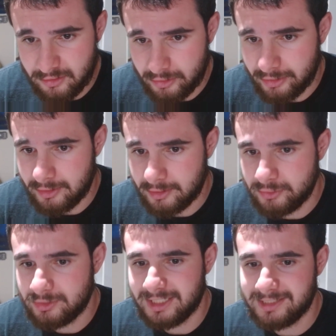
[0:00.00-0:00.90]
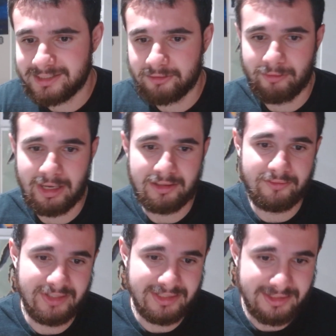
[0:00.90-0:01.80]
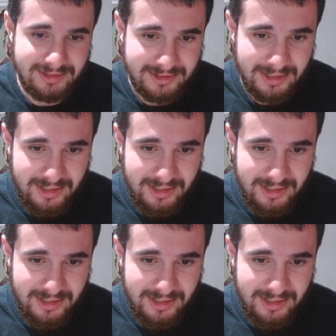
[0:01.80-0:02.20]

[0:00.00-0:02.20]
or are you chasing relevance?